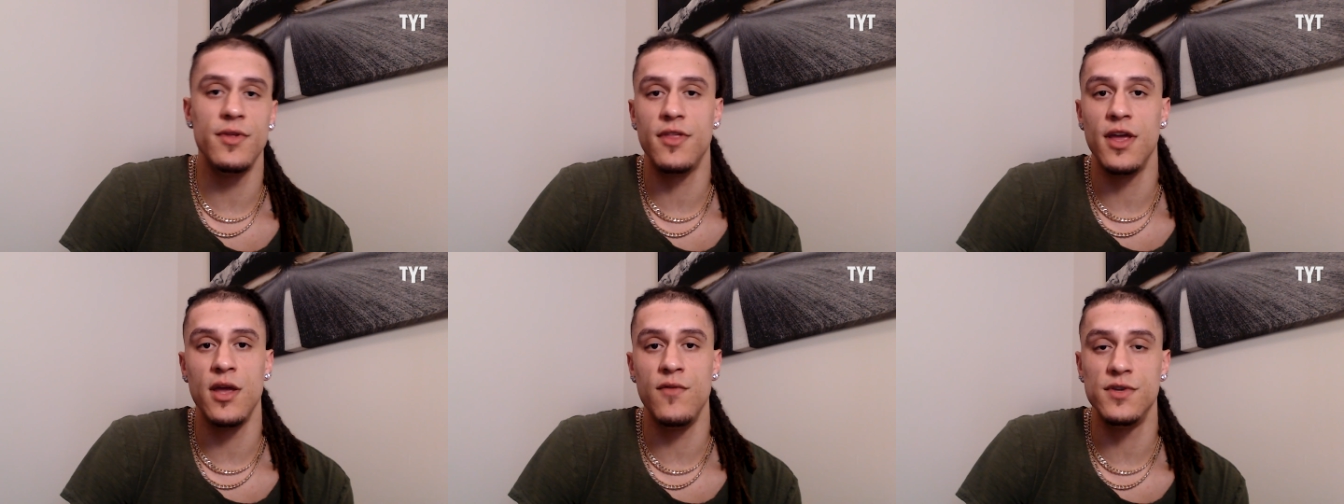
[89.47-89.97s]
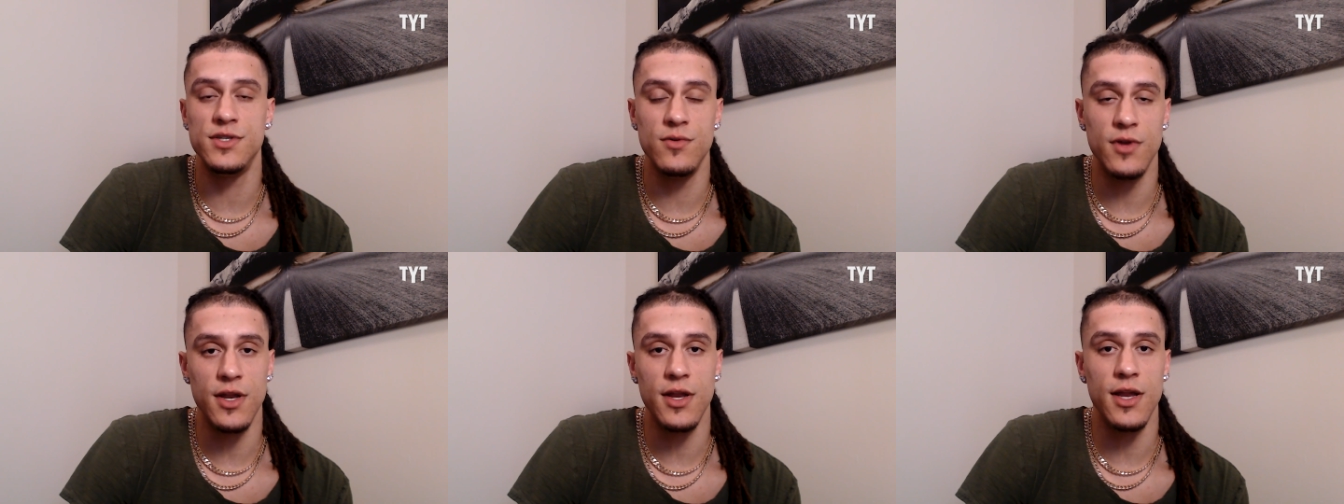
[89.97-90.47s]
and thank you for
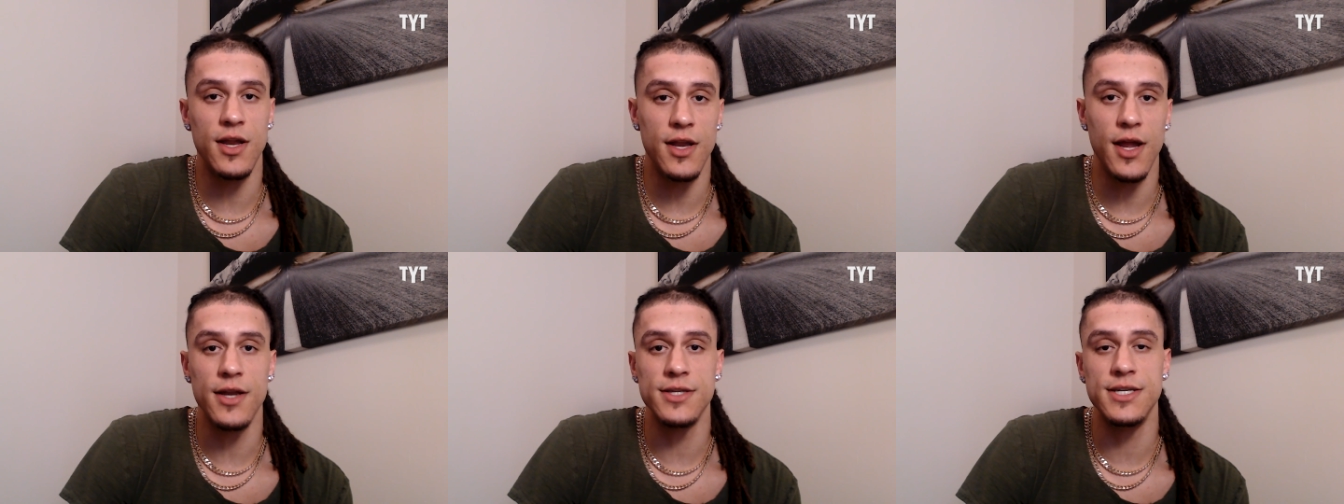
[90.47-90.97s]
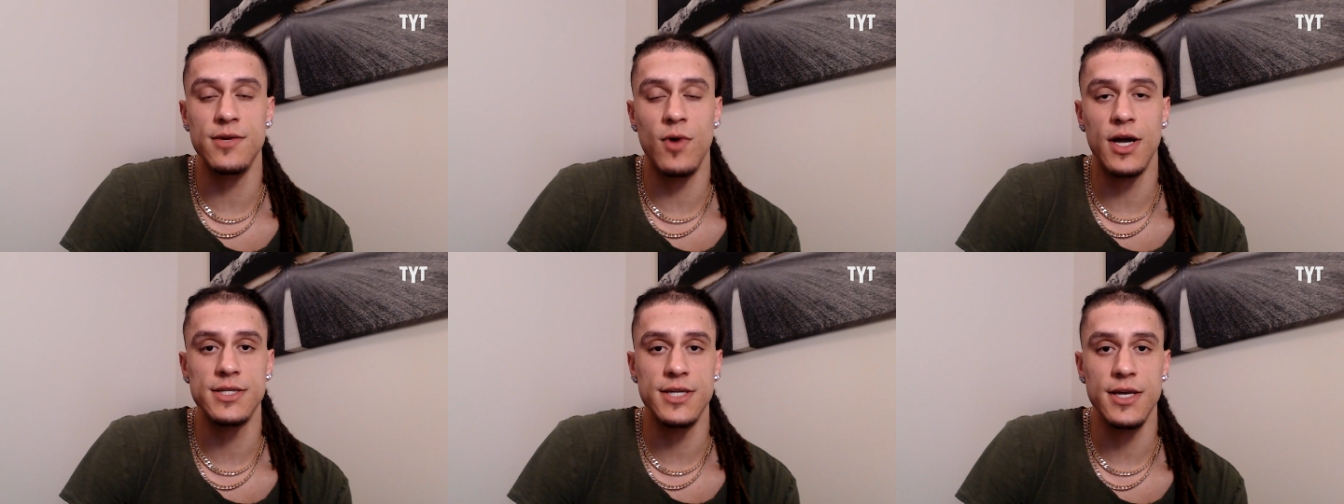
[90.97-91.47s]
tuning in today to
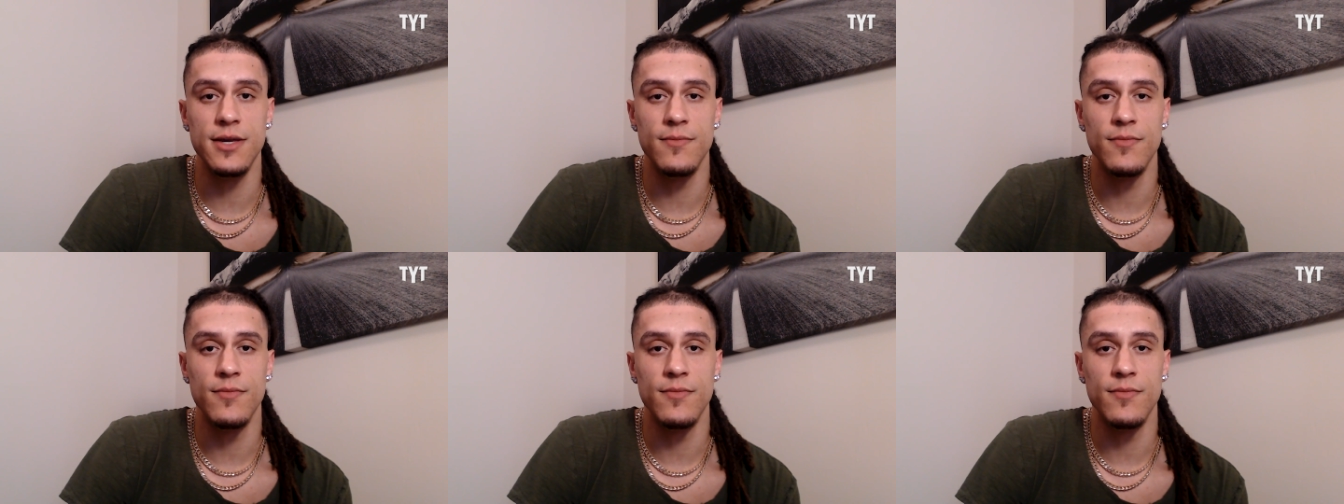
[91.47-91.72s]
TYT.